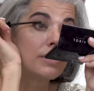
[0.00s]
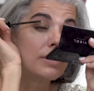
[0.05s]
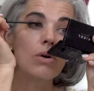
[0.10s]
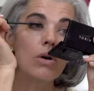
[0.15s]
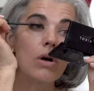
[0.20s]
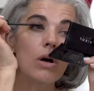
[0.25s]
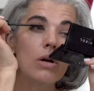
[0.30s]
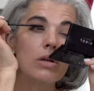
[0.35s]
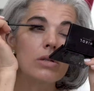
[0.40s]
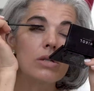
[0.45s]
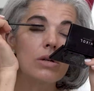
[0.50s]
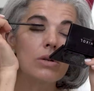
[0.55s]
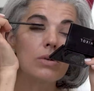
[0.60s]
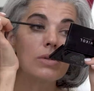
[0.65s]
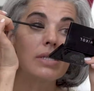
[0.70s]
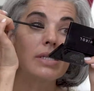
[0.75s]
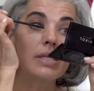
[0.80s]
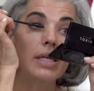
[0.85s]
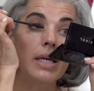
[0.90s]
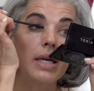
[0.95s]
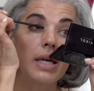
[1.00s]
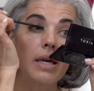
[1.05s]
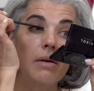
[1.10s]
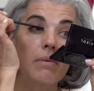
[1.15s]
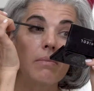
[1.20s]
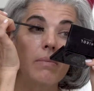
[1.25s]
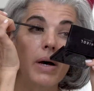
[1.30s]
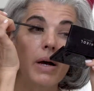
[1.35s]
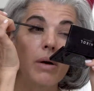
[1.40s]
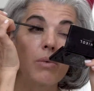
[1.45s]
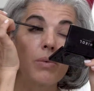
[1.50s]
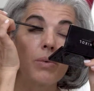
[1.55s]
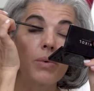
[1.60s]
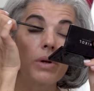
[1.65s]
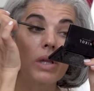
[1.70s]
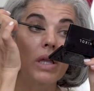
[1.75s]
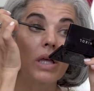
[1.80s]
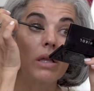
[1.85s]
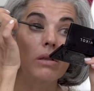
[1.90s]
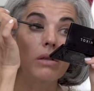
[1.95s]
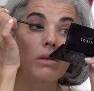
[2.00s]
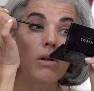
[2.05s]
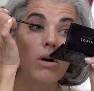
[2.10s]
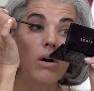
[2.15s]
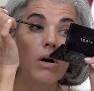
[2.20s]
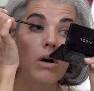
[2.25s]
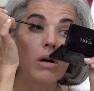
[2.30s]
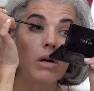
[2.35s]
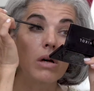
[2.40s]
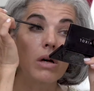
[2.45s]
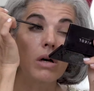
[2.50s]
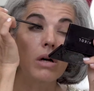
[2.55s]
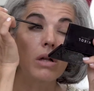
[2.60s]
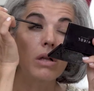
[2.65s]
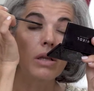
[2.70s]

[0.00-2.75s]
You'll also see my really long